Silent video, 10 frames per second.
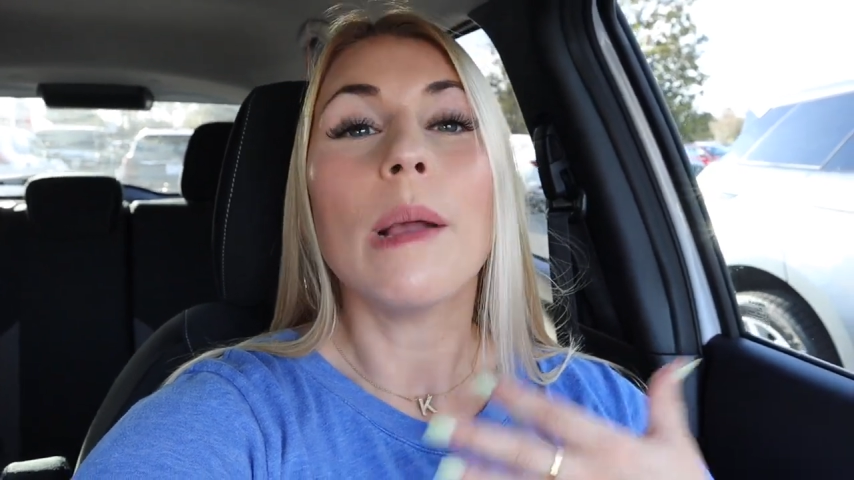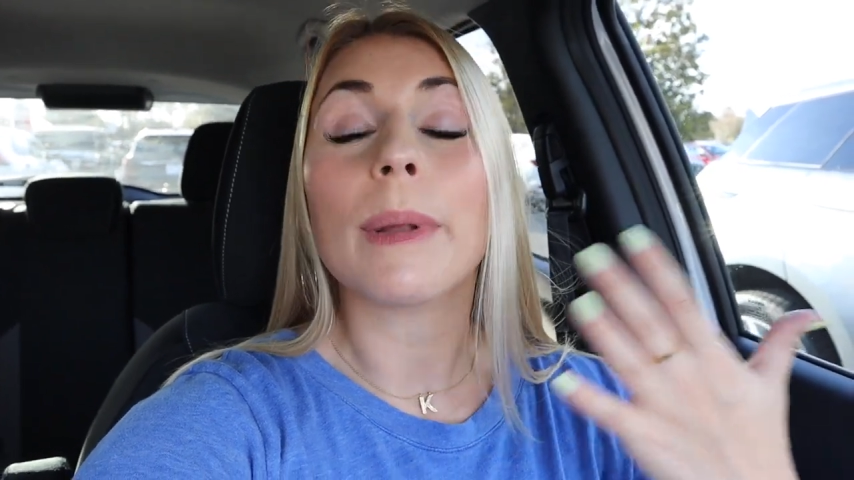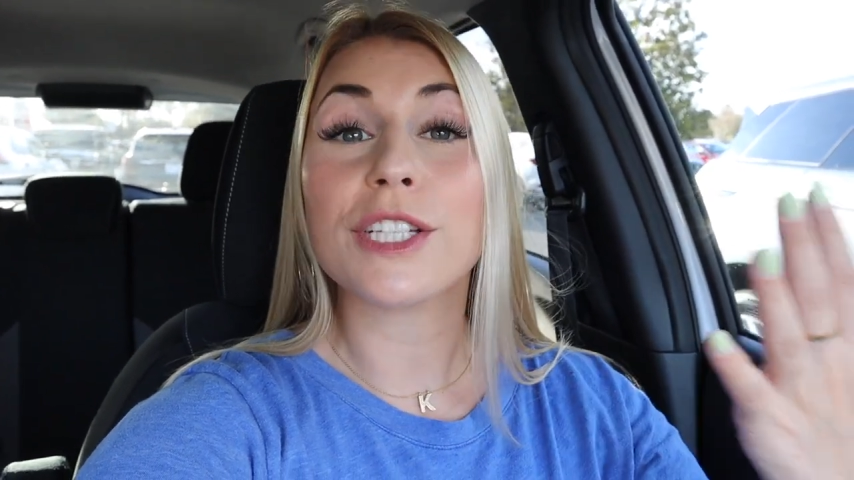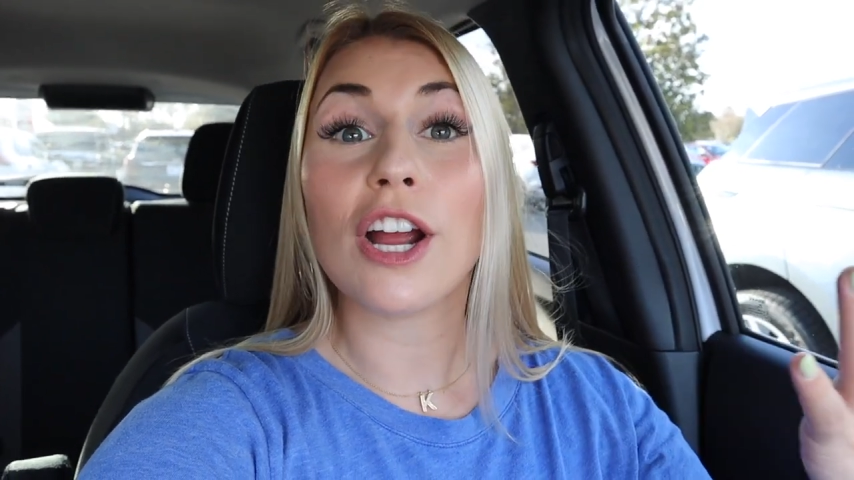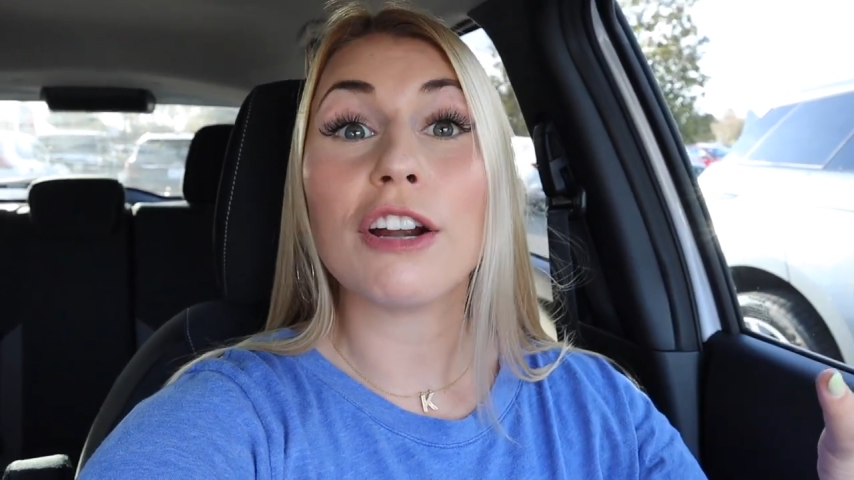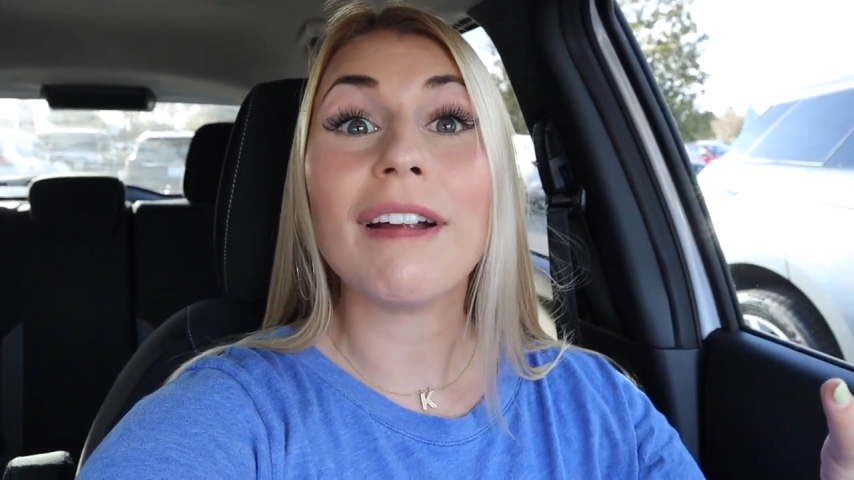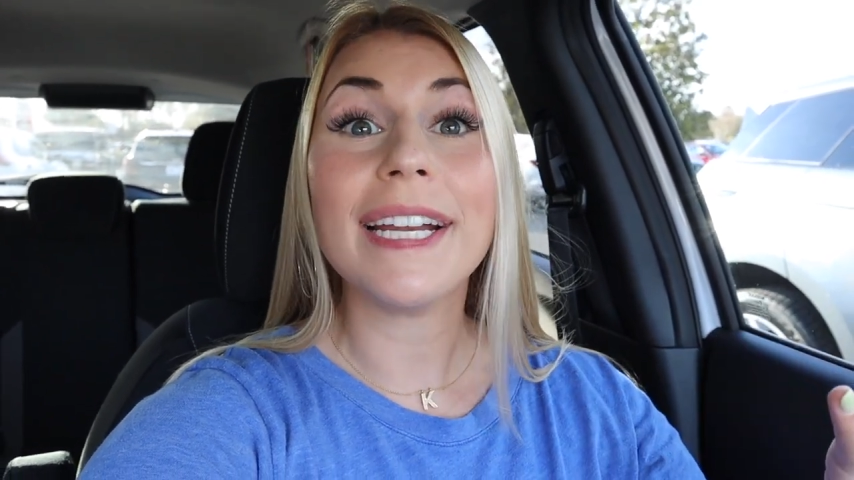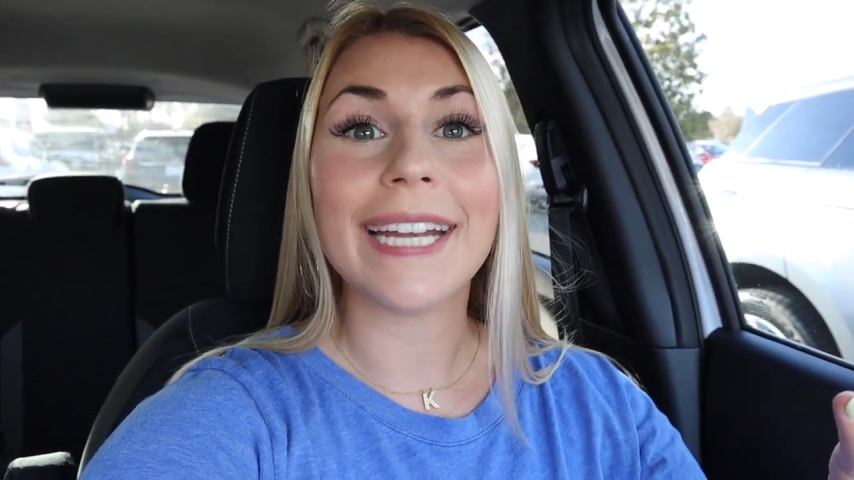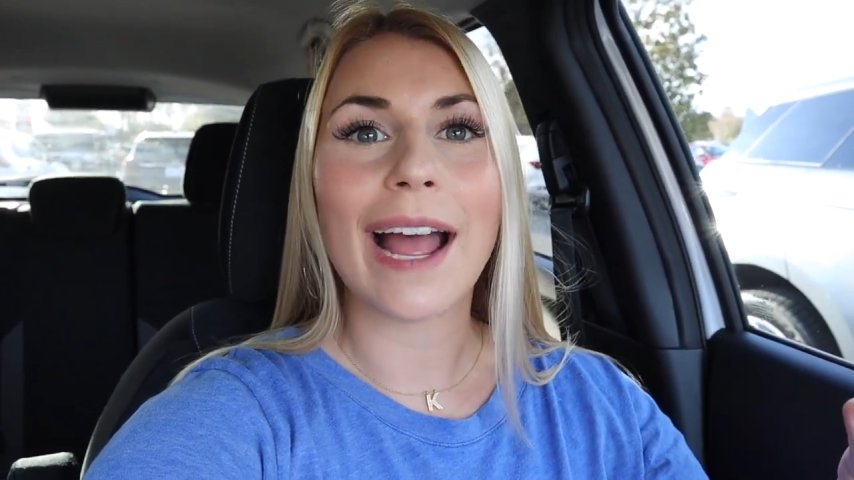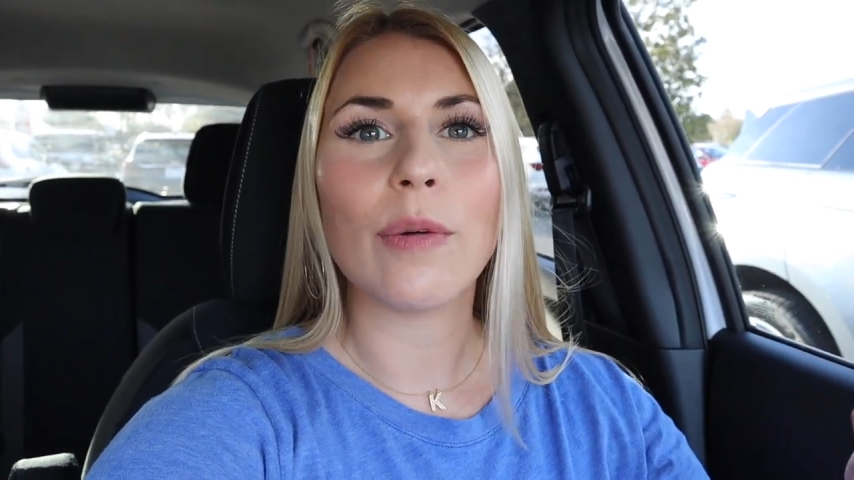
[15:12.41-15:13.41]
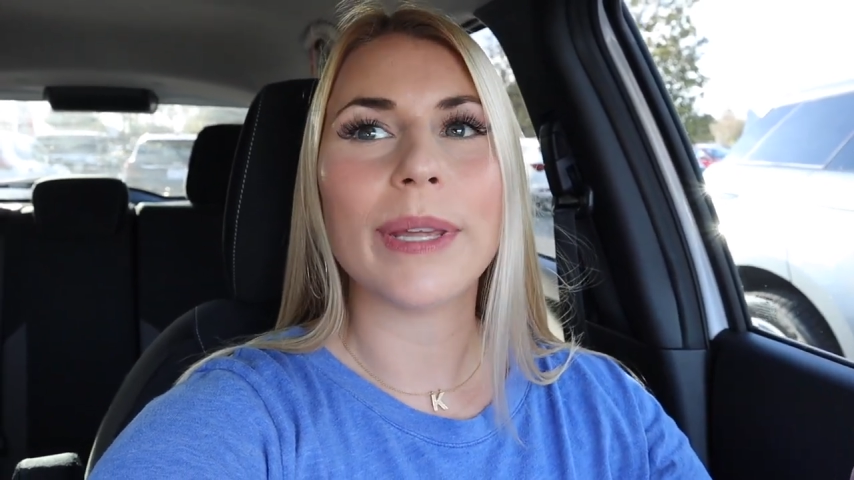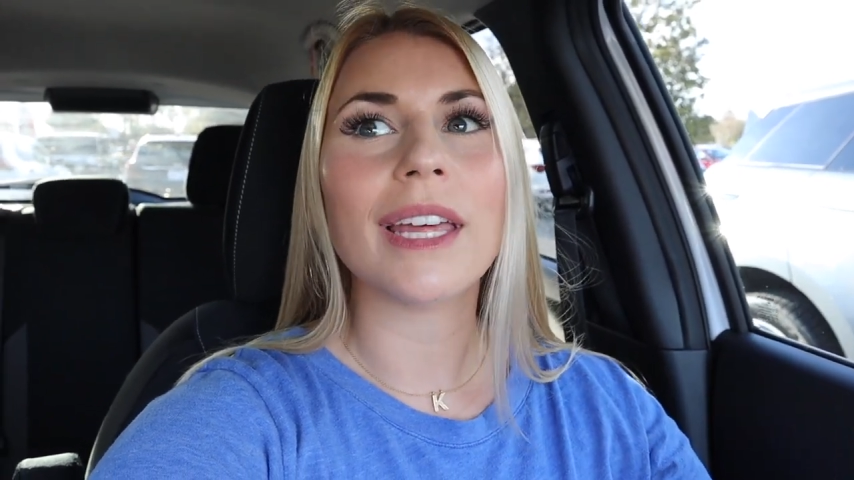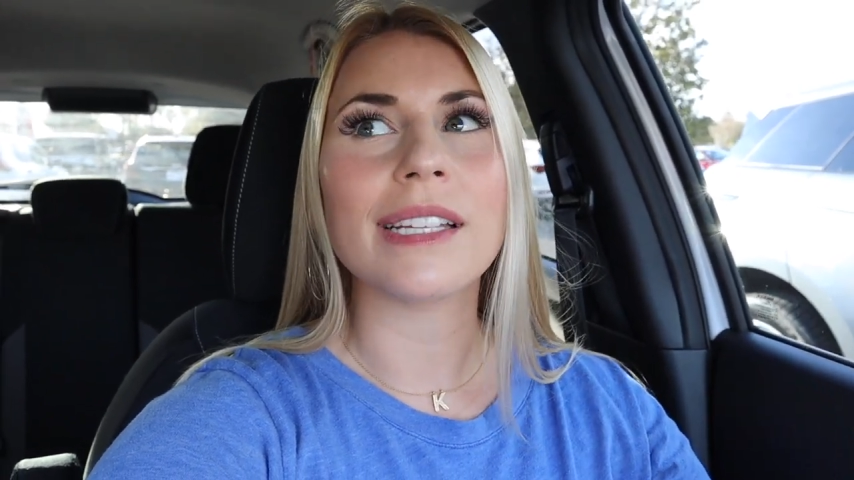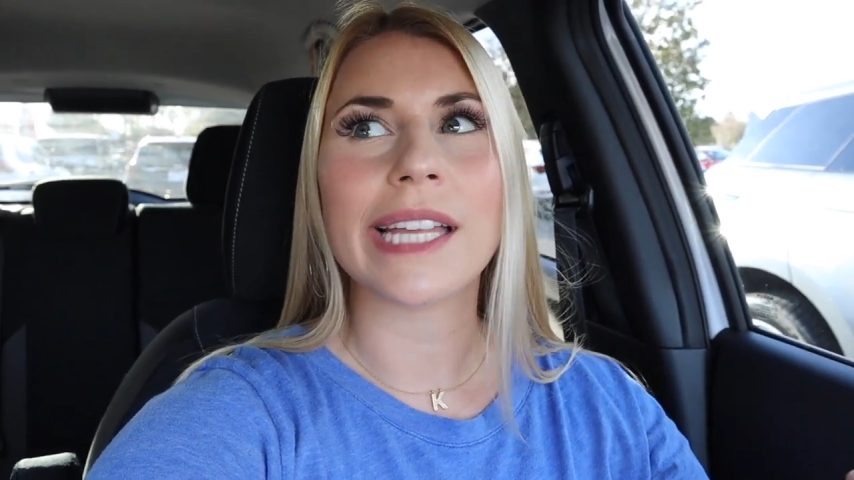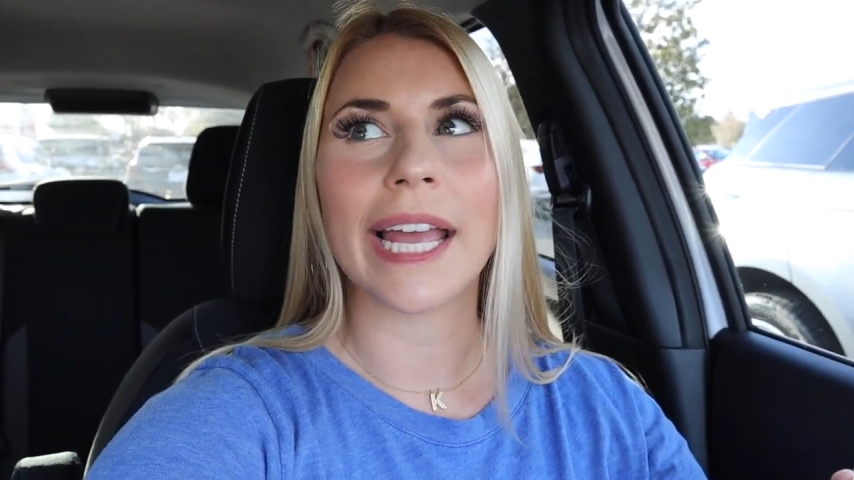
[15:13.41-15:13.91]
but it's hard right now
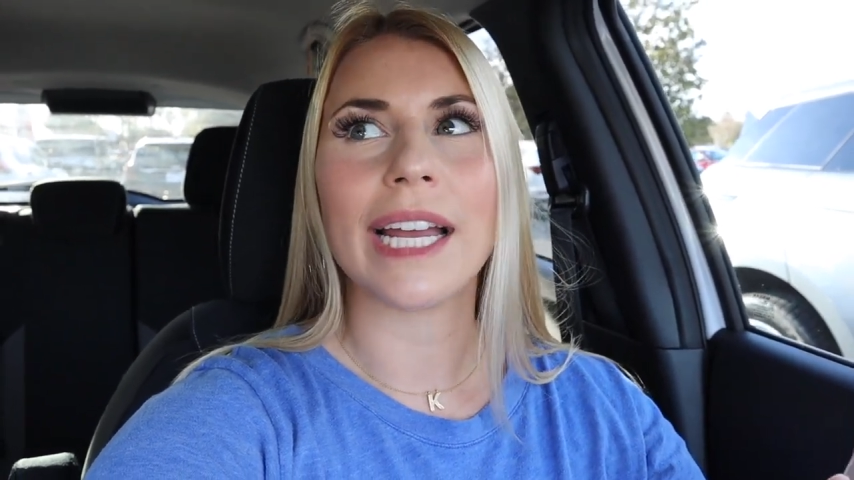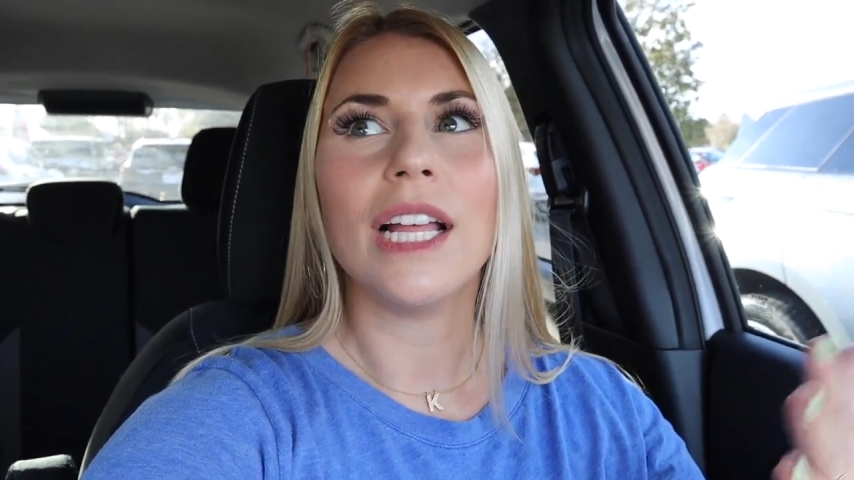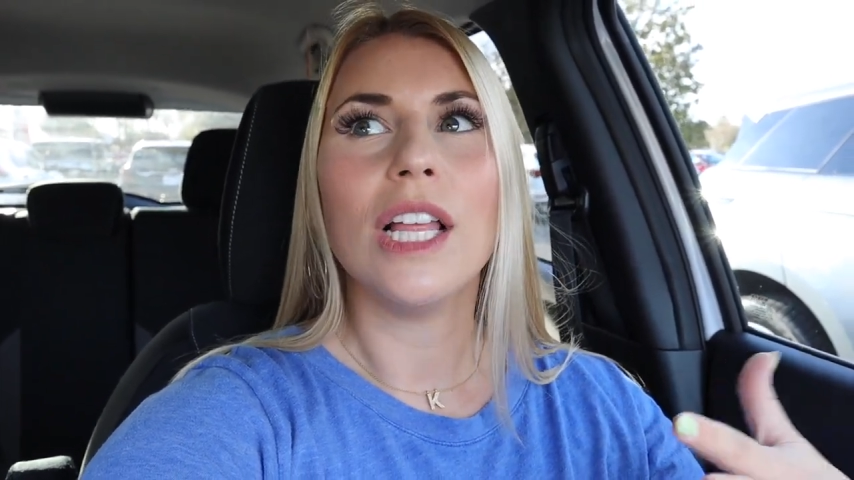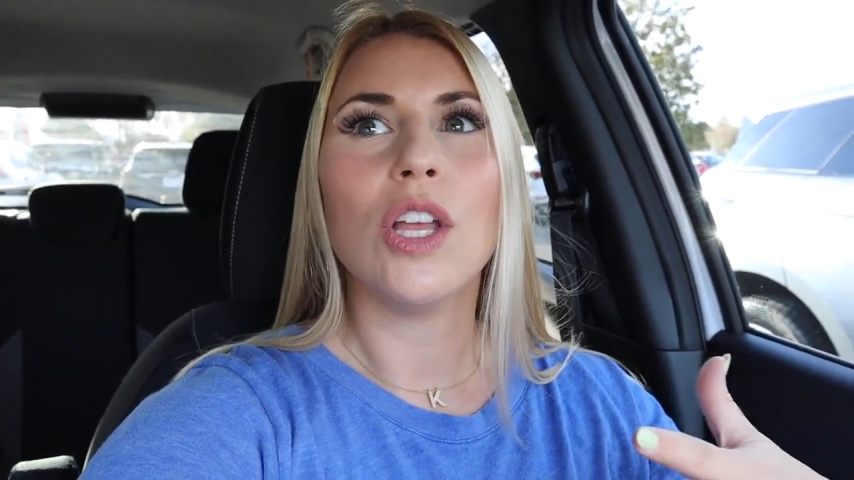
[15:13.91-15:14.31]
because like,